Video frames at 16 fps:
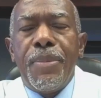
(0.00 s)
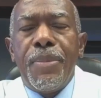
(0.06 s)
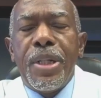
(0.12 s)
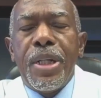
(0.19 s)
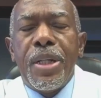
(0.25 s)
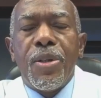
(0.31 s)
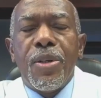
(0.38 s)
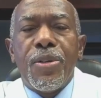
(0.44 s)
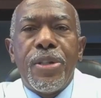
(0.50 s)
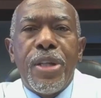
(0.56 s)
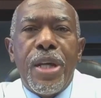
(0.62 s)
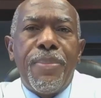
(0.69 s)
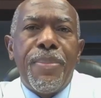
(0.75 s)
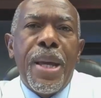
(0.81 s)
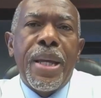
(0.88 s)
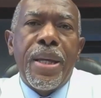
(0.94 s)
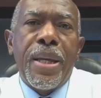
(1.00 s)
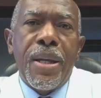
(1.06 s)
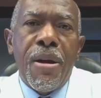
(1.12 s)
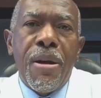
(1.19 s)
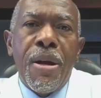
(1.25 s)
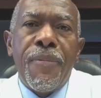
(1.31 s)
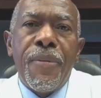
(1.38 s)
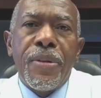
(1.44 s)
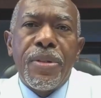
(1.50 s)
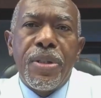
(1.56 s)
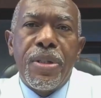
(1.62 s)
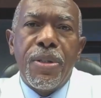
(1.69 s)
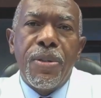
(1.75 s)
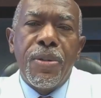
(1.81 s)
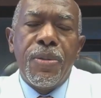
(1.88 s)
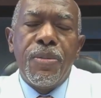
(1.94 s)
potential setback in our efforts
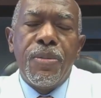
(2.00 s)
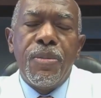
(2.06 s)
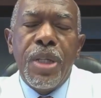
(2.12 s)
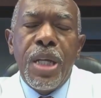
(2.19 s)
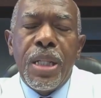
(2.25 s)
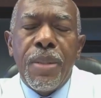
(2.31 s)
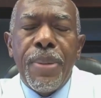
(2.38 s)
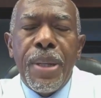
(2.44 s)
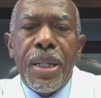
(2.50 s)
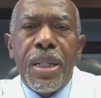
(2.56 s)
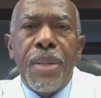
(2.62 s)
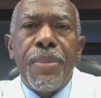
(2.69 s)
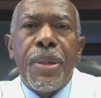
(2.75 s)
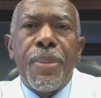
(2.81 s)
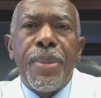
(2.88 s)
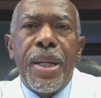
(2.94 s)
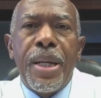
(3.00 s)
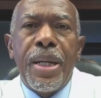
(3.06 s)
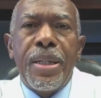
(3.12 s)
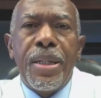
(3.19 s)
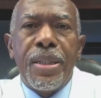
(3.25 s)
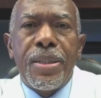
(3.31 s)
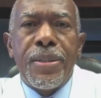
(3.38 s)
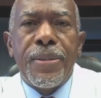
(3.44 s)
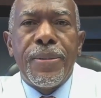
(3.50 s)
to get the pandemic behind us.